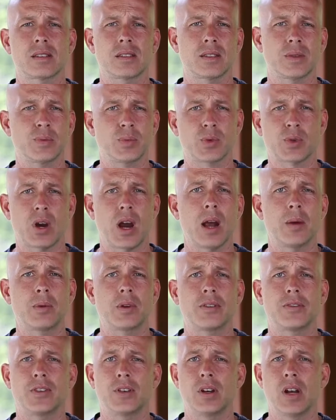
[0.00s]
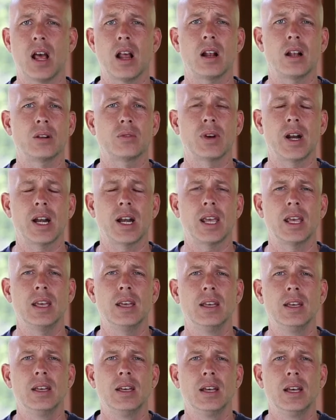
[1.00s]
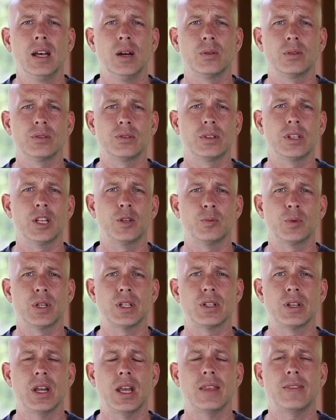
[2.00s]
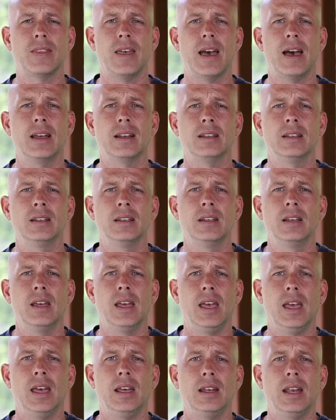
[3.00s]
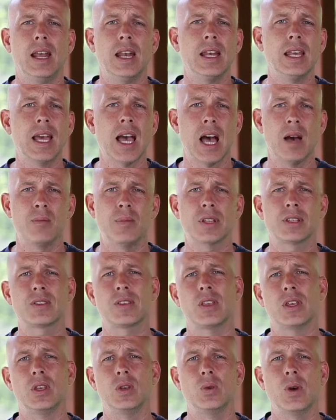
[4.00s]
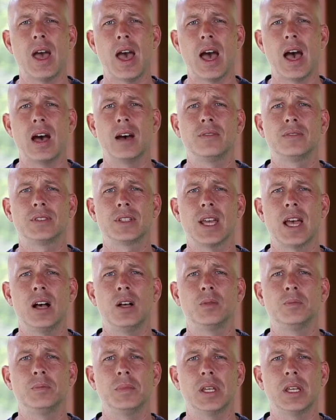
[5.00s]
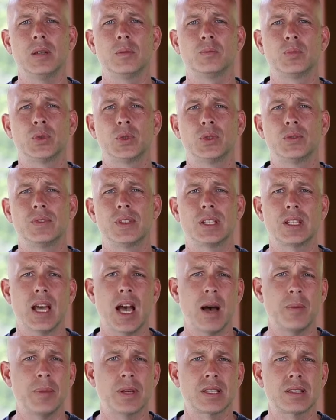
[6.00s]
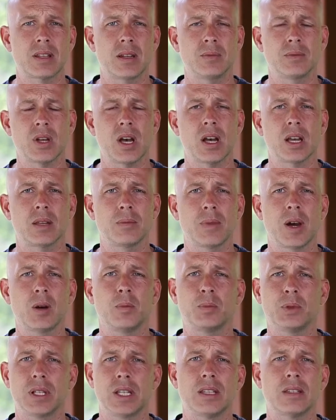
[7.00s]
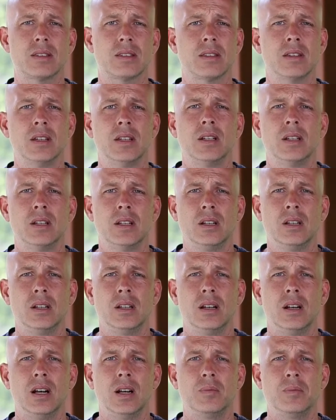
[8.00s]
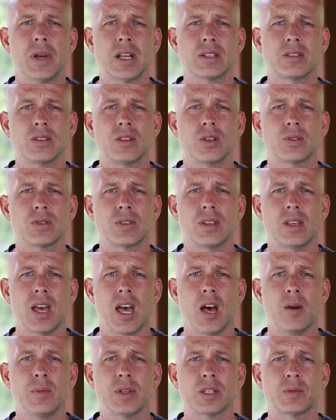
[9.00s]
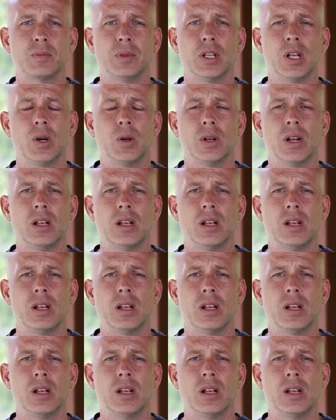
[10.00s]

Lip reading: subscriber if you're not already. I would really appreciate that. And any comments that you have to help me improve the topics that I'm talking about, please mention those in the comments below, and